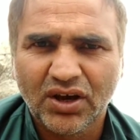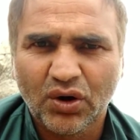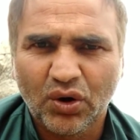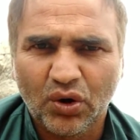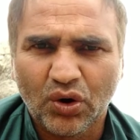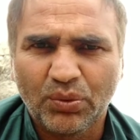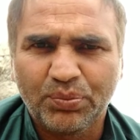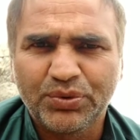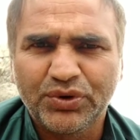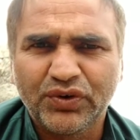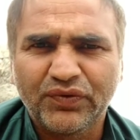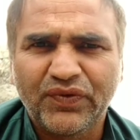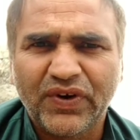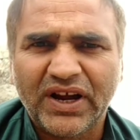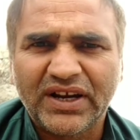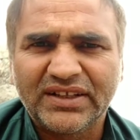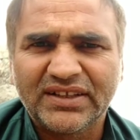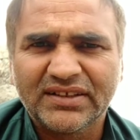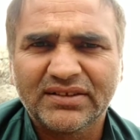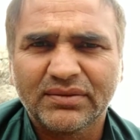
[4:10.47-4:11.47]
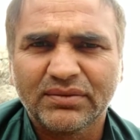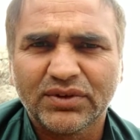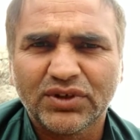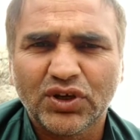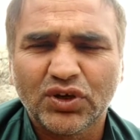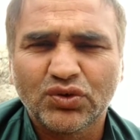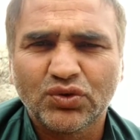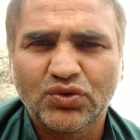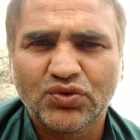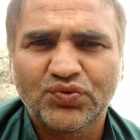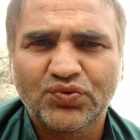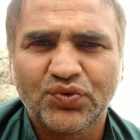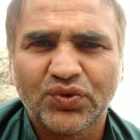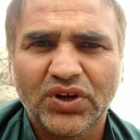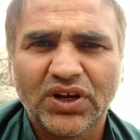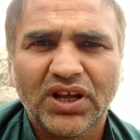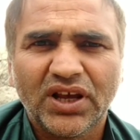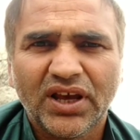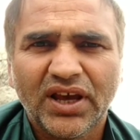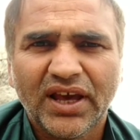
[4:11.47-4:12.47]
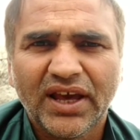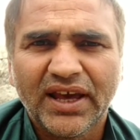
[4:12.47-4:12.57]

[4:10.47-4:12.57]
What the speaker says: Hope you find this video useful.